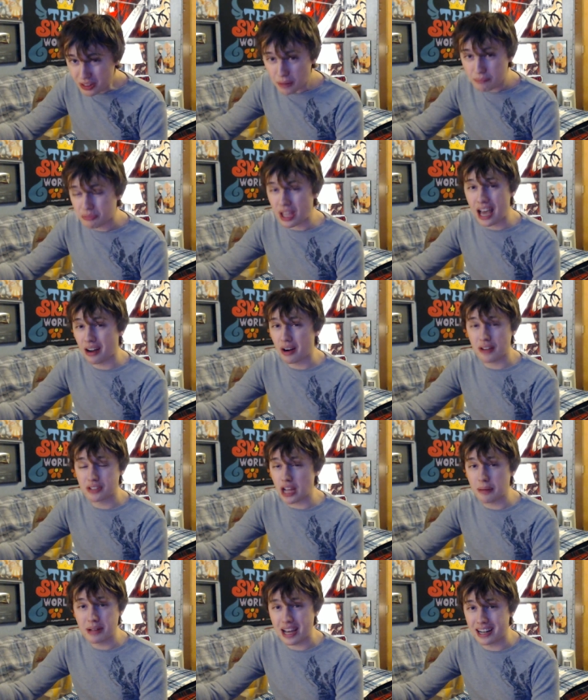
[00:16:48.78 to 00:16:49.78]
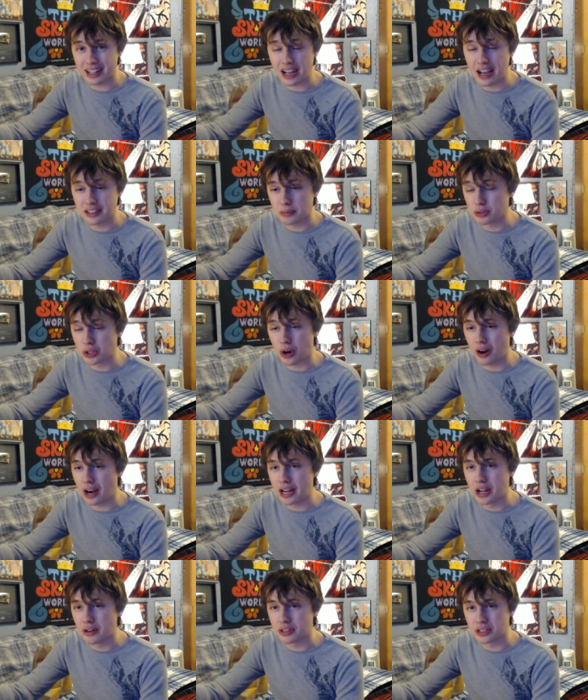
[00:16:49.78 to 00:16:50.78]
I don't have time to edit, guys. I'm sorry. I
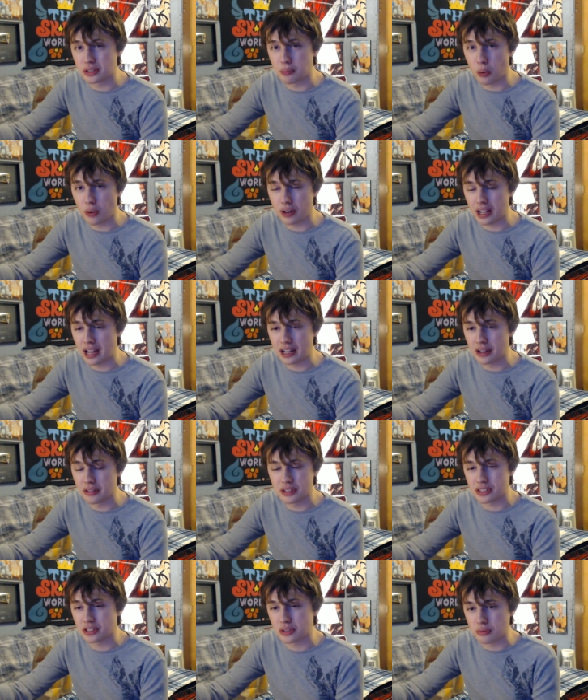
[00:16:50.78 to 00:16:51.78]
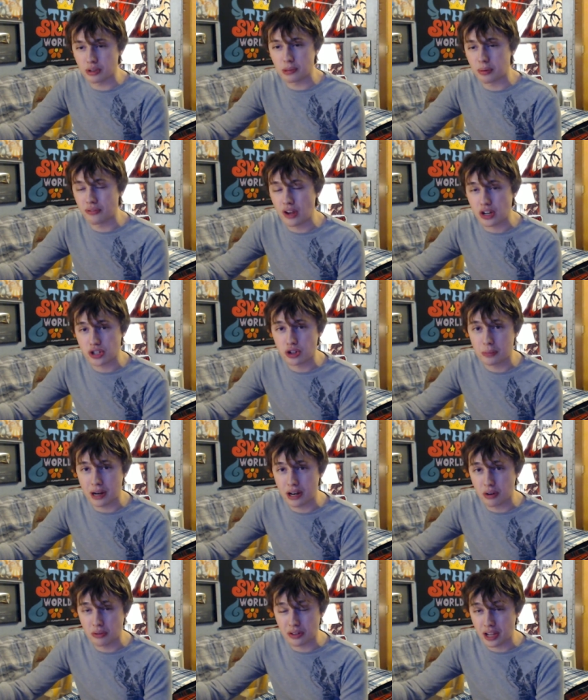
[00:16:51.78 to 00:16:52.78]
know this is boring. I know this isn't really professional, but I
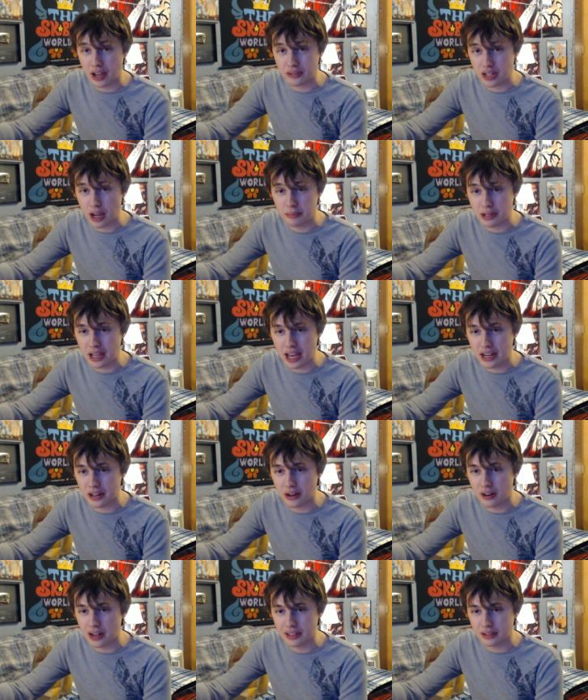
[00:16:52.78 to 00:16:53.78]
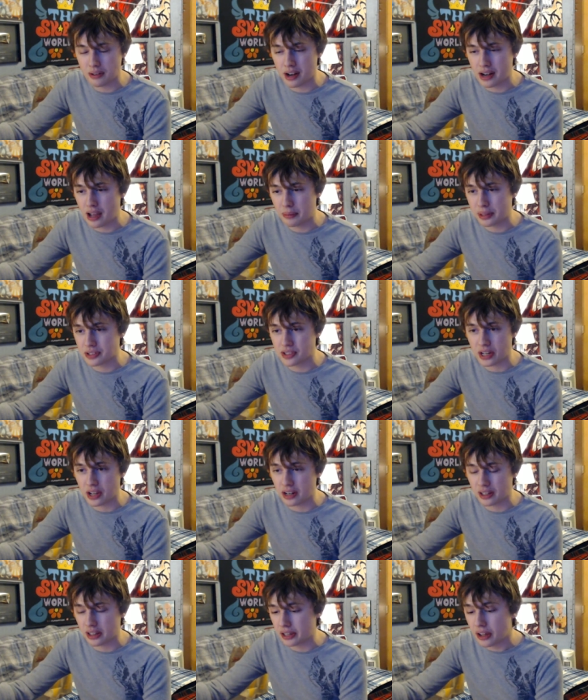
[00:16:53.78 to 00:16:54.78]
don't really have time to edit or anything right now because I
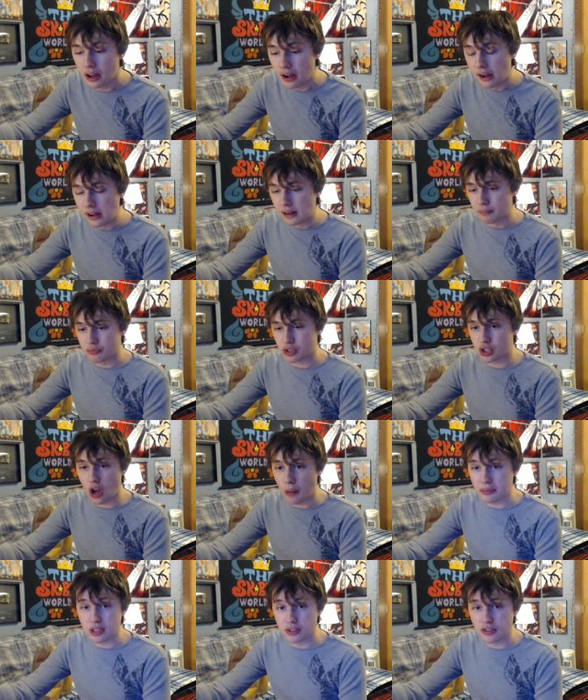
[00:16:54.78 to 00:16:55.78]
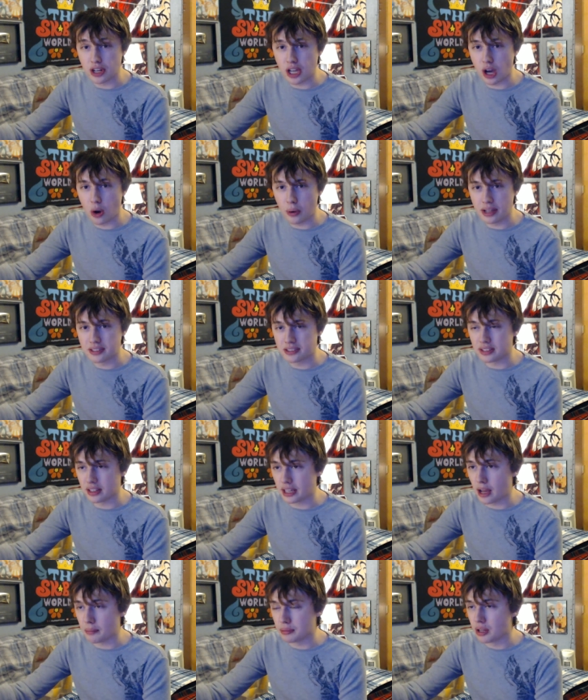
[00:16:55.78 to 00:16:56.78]
gotta like stop this video, instantly
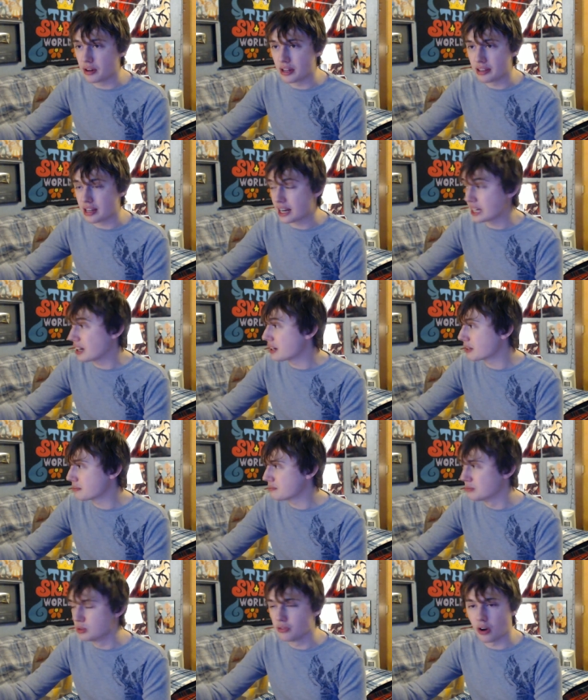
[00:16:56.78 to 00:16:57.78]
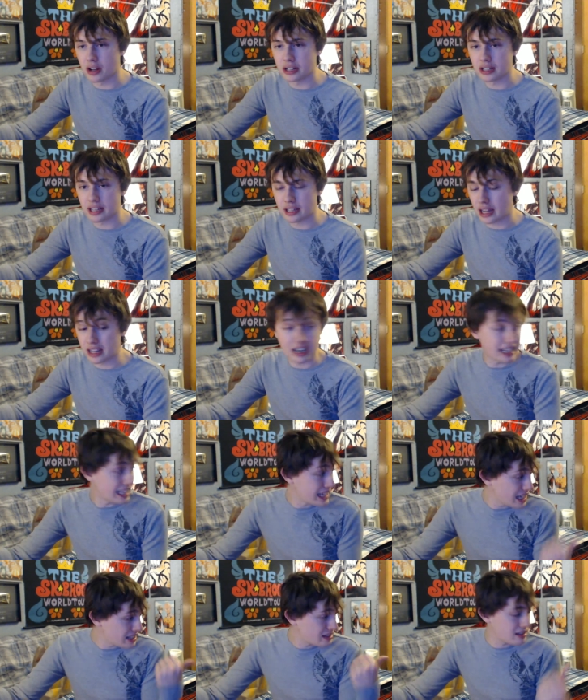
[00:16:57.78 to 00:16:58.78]
upload it, then I gotta move on to like I gotta
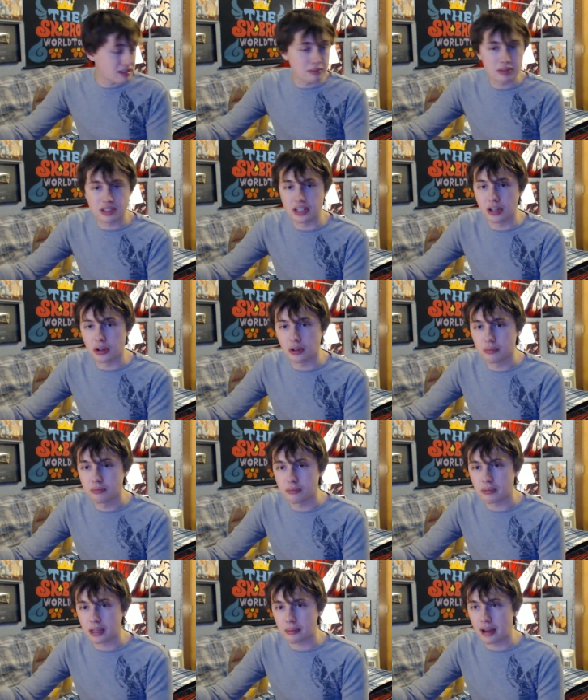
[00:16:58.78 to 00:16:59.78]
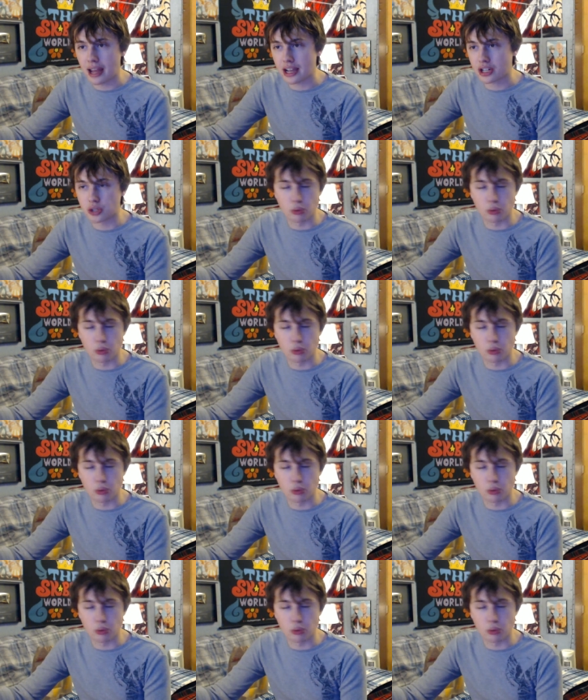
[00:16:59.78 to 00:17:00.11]
eat still, like my actual